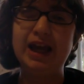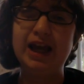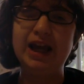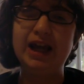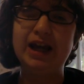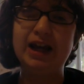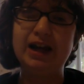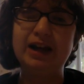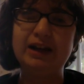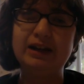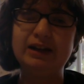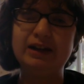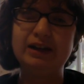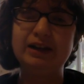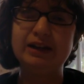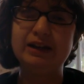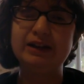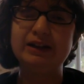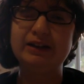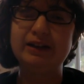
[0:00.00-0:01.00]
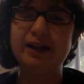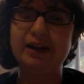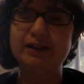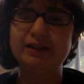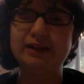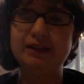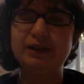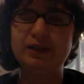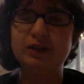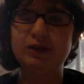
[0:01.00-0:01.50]
and like he's
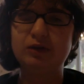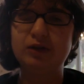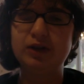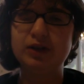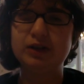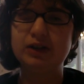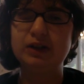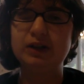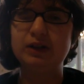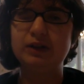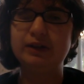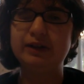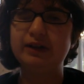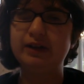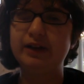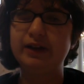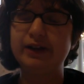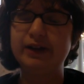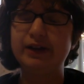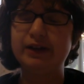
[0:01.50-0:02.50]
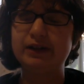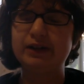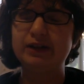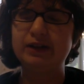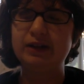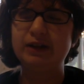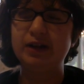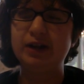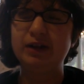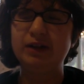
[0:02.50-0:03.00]
asking her questions, and like
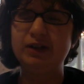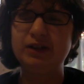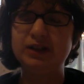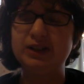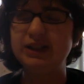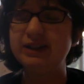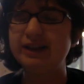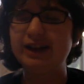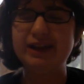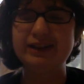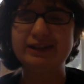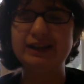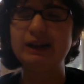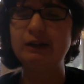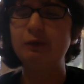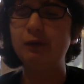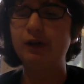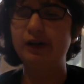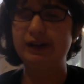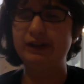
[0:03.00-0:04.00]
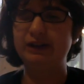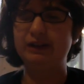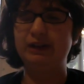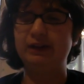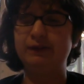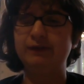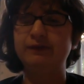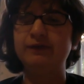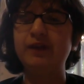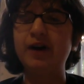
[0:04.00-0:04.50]
she's asking why
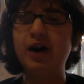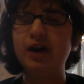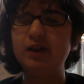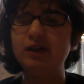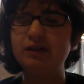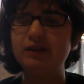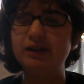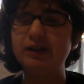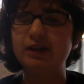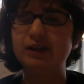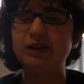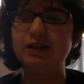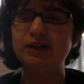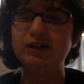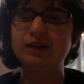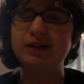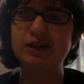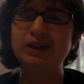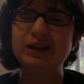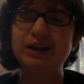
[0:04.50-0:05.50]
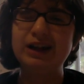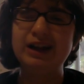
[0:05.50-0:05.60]
he's following her,